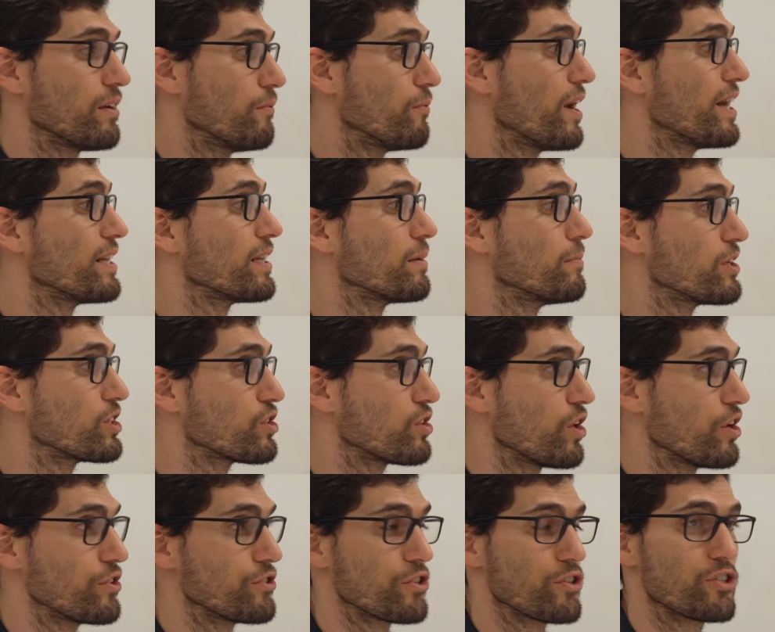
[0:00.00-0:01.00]
writing a much
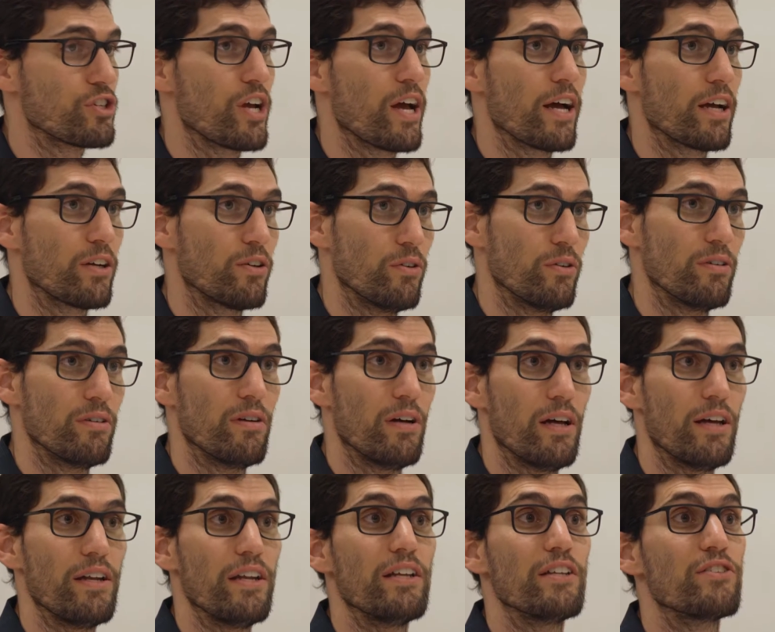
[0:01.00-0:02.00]
larger check, or
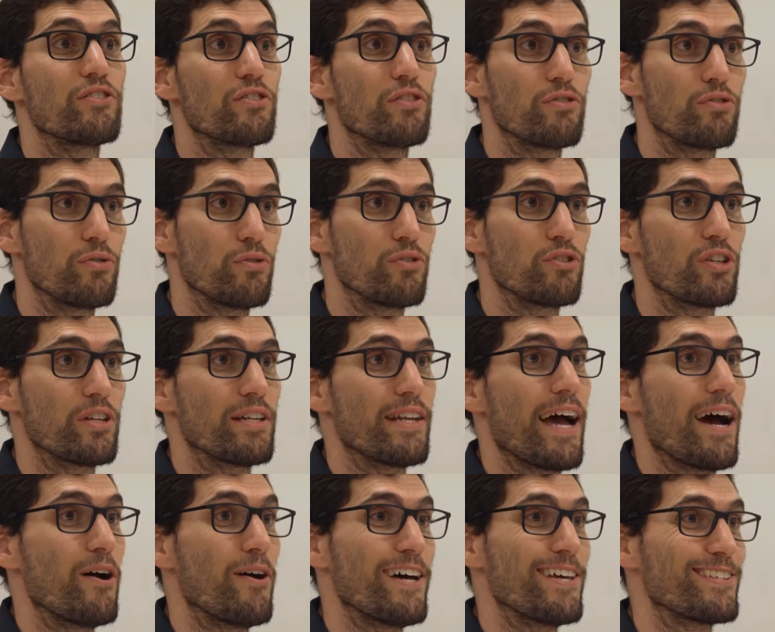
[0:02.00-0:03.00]
an institution
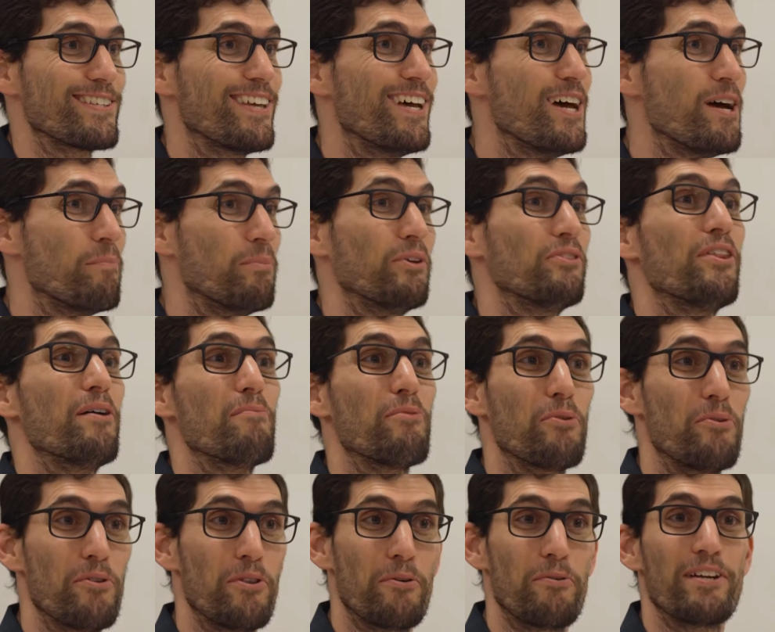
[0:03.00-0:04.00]
now has put them
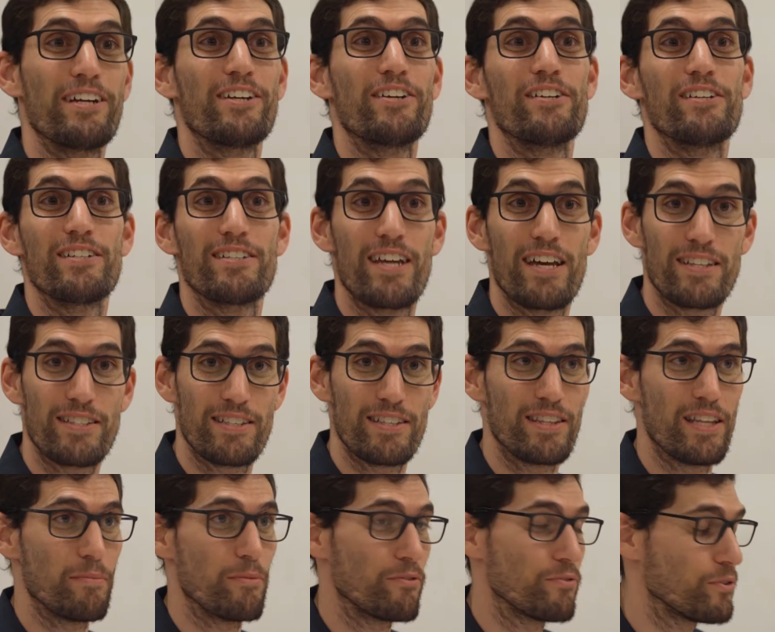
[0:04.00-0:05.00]
through the ringer and tested
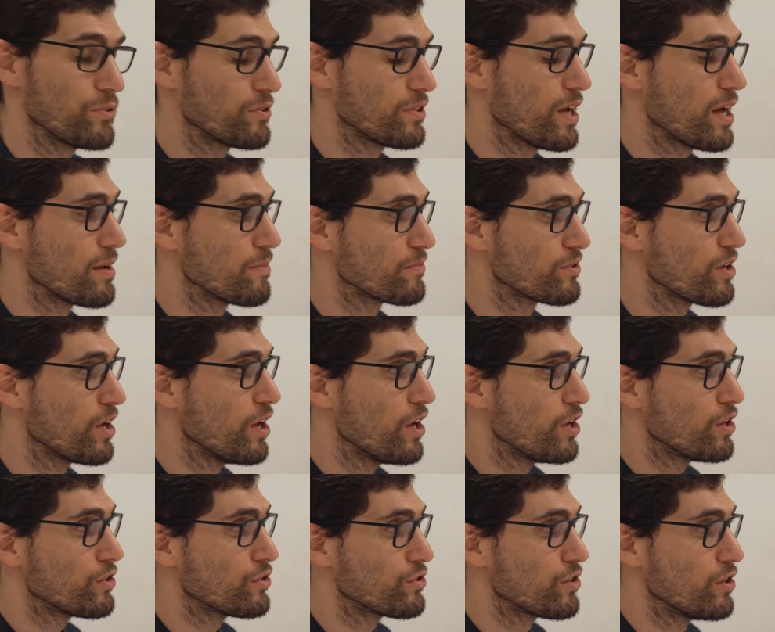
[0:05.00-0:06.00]
them a few times.
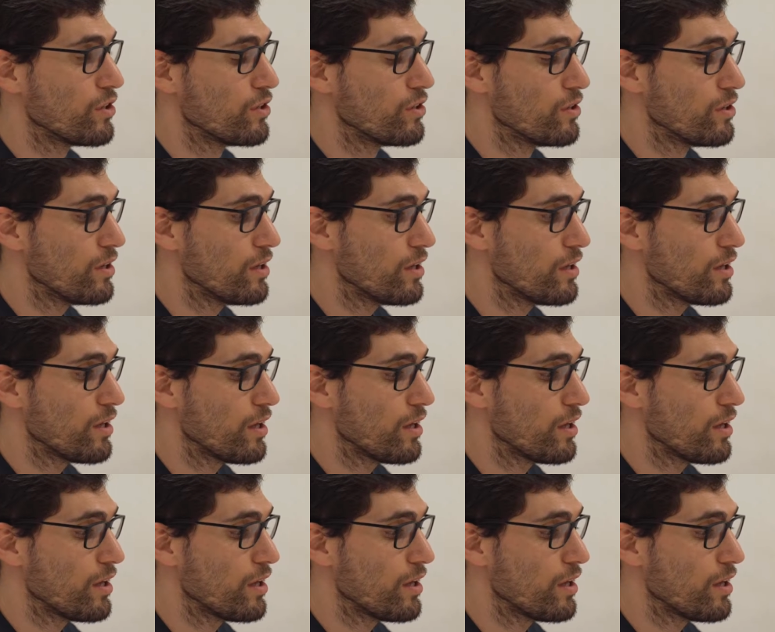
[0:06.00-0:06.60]
So